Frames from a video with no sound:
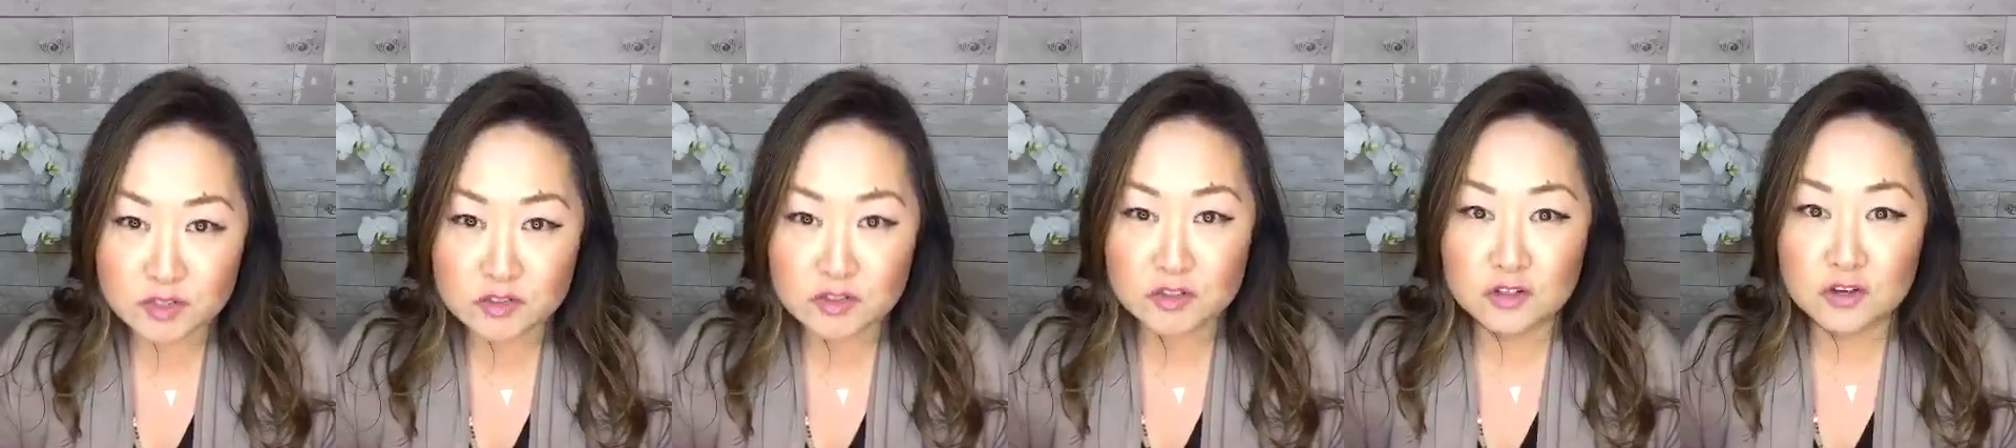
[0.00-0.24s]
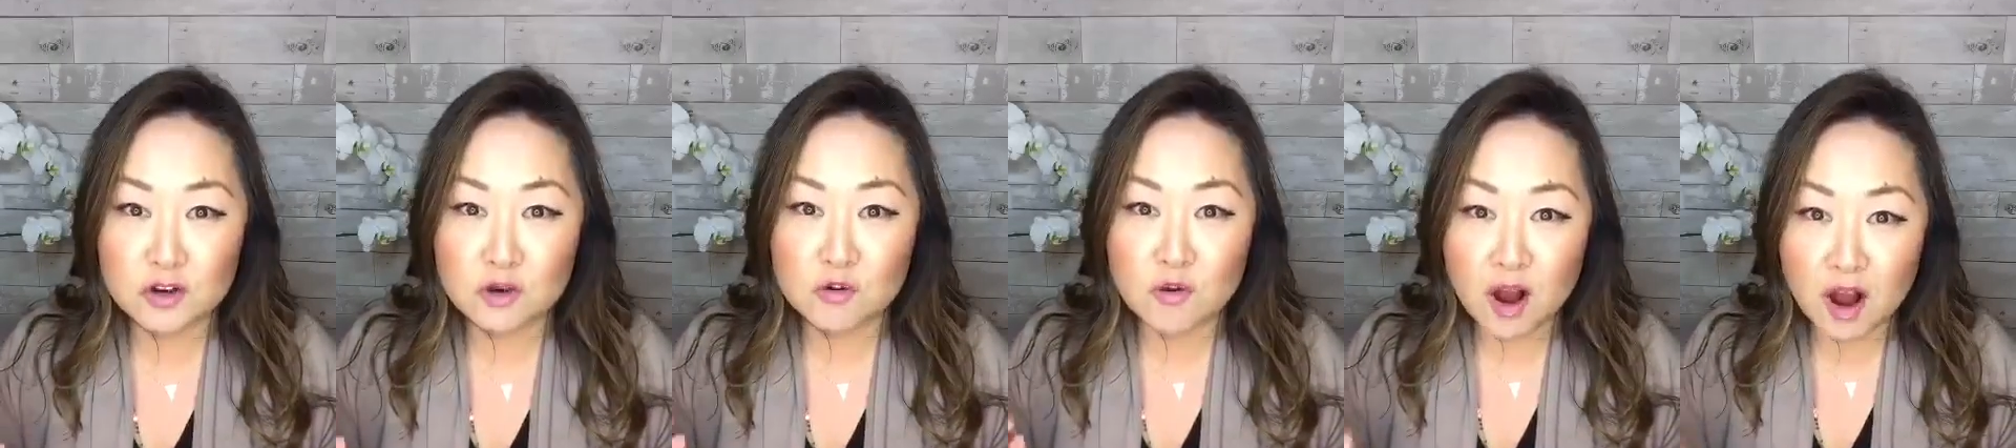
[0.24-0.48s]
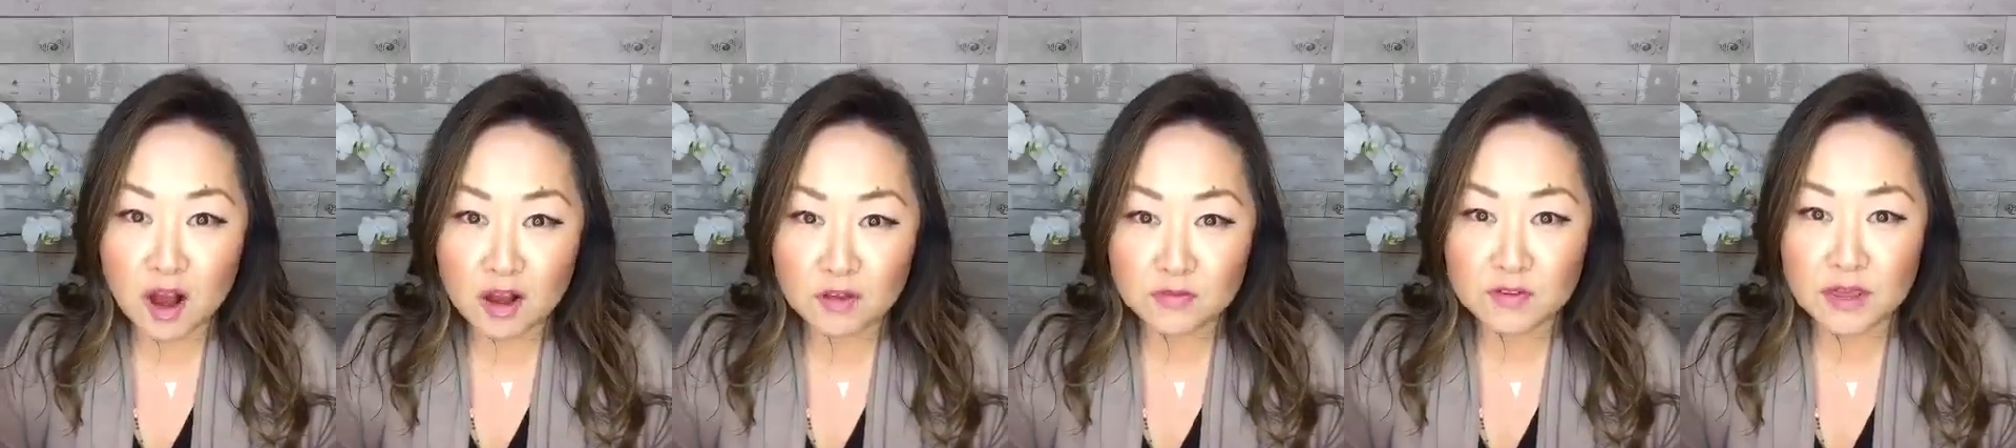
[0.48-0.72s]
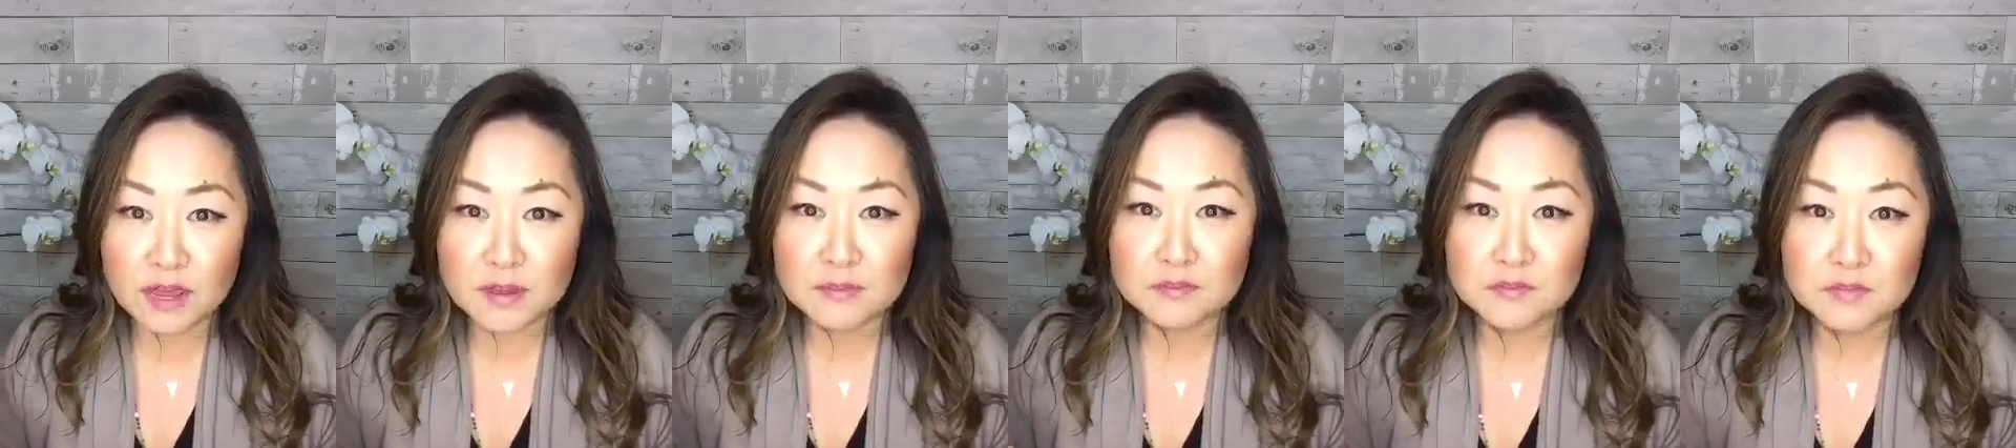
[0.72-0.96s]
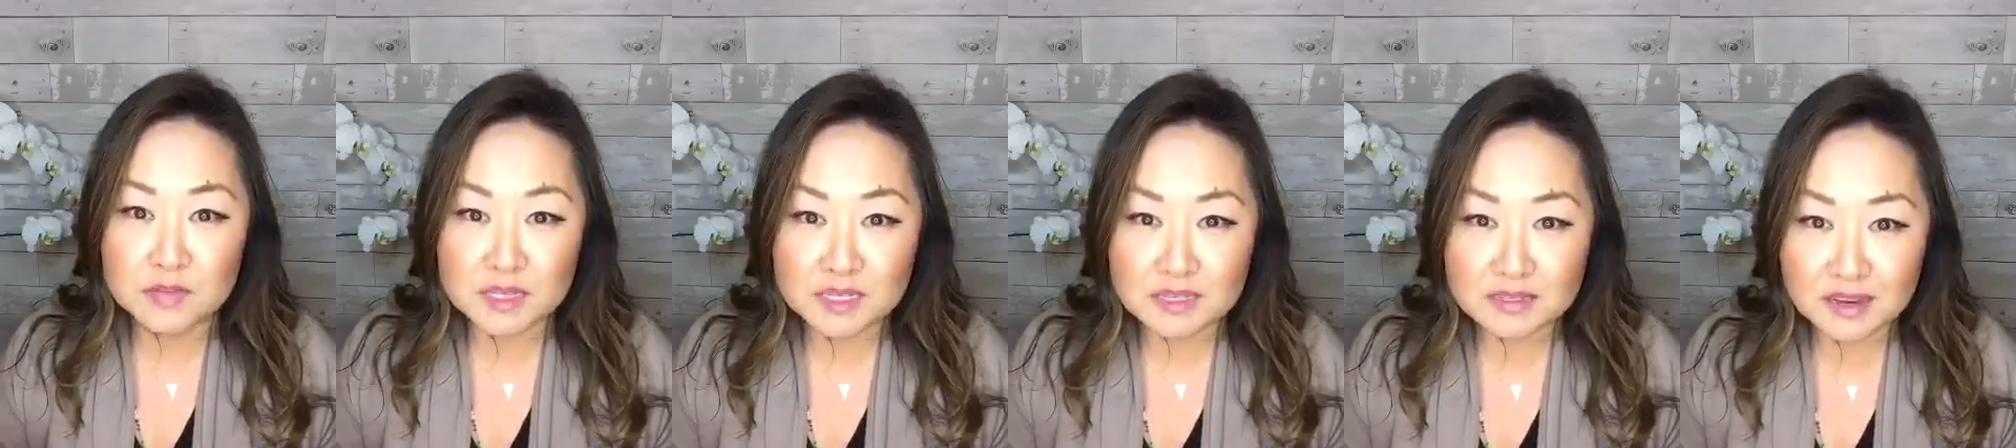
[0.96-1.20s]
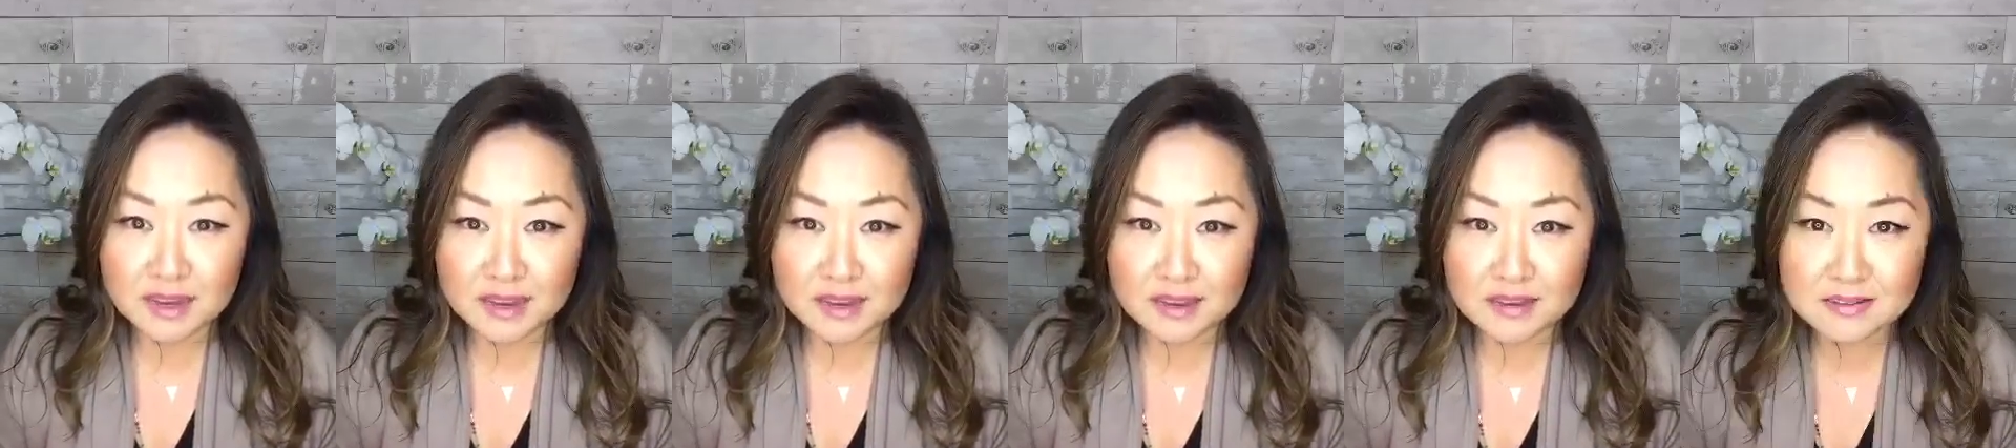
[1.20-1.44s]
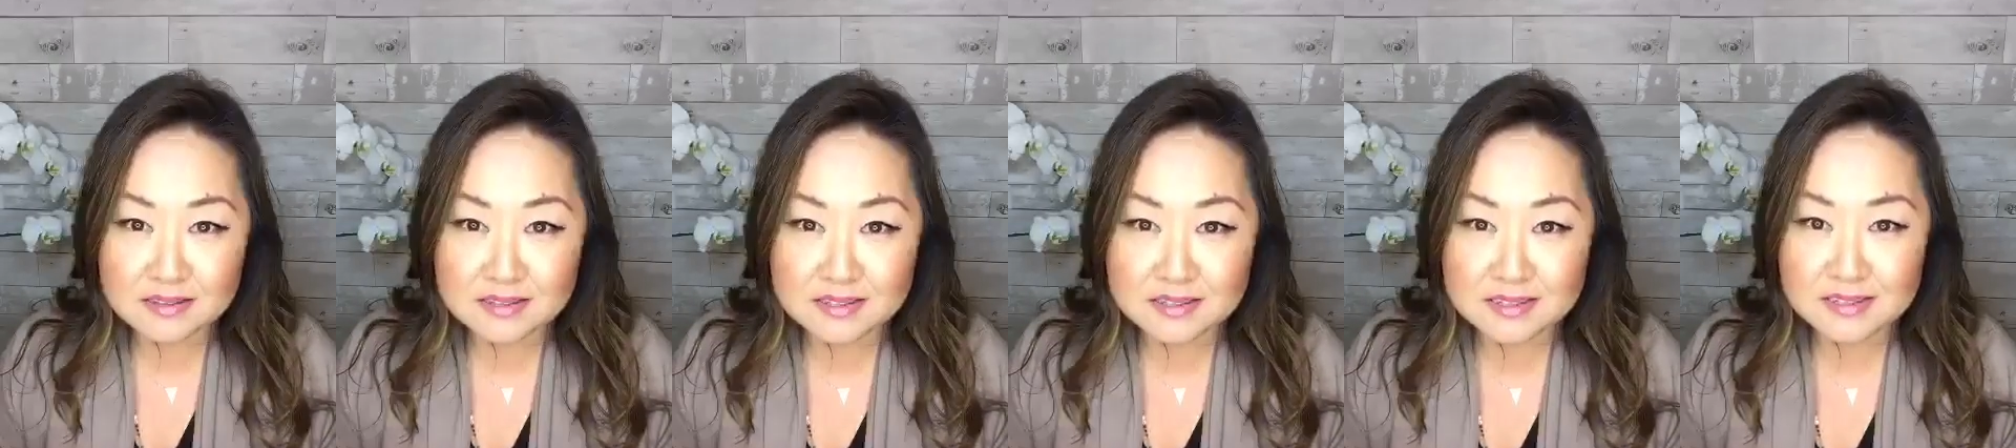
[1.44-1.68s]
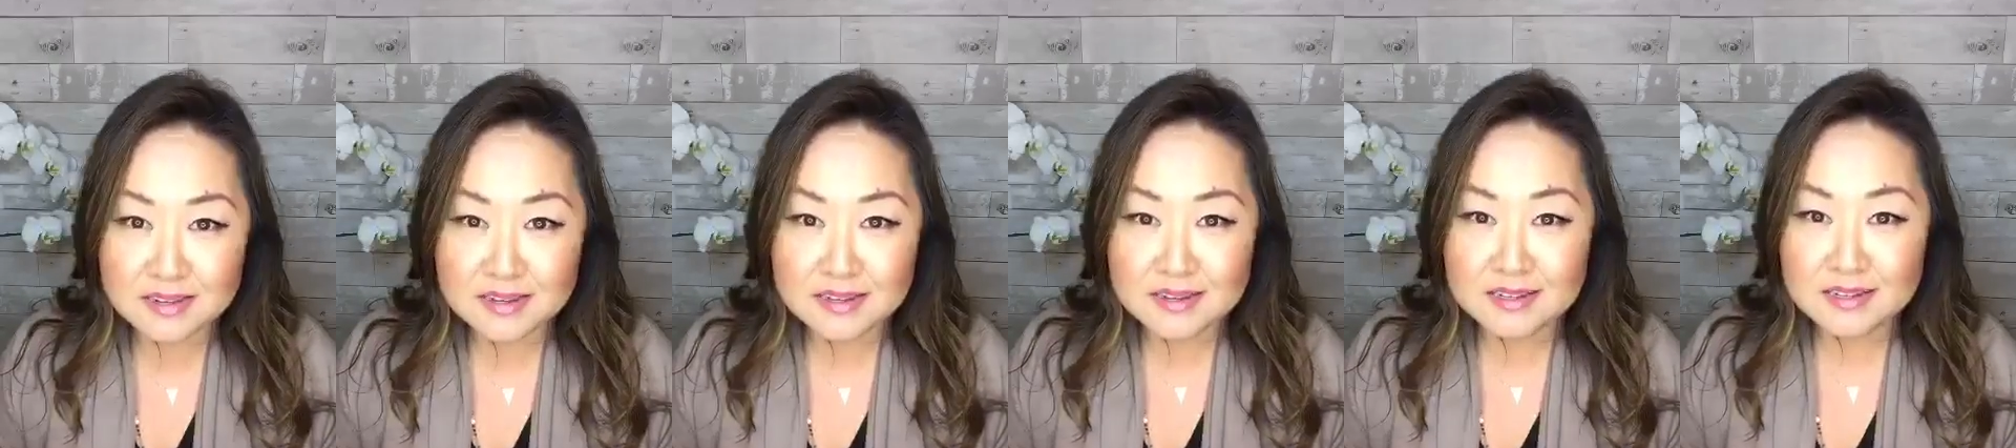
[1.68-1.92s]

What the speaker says: to go off at midnight,